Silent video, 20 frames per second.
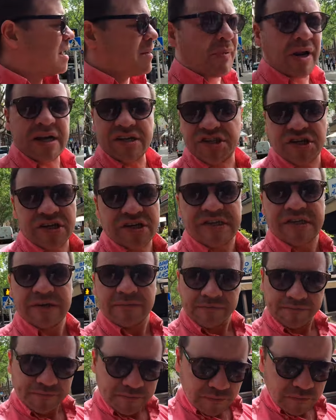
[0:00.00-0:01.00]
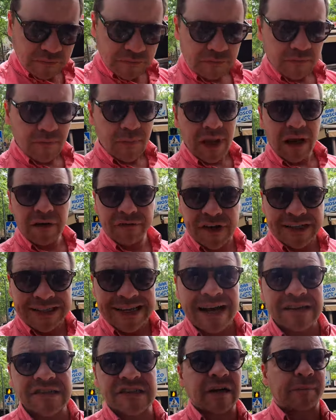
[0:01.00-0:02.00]
But it's just a
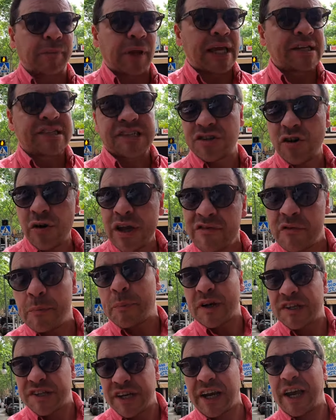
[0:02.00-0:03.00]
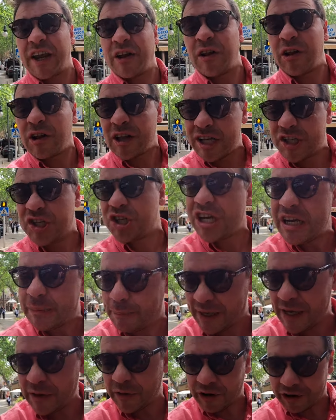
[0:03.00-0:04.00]
fantastic place. It's not even particularly
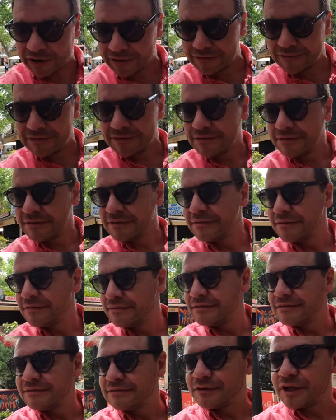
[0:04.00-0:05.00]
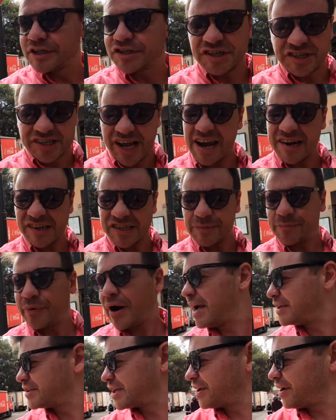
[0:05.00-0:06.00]
cheap either, which is kind of
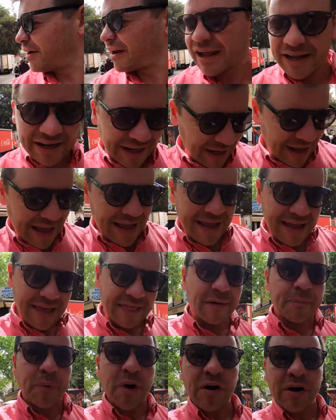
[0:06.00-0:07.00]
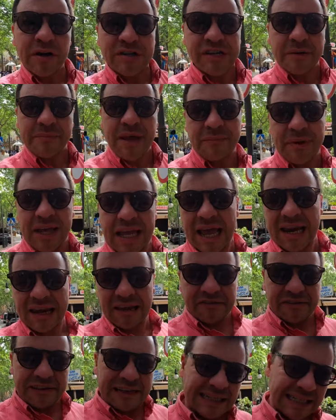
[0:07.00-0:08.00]
surprising. You're like, the burgers are maybe kind
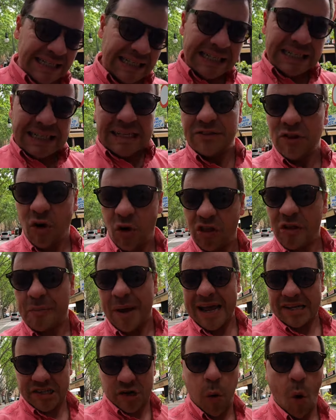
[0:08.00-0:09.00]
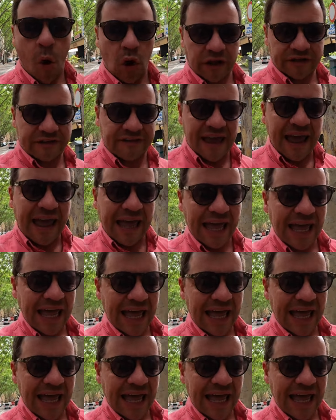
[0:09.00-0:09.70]
of not the best quality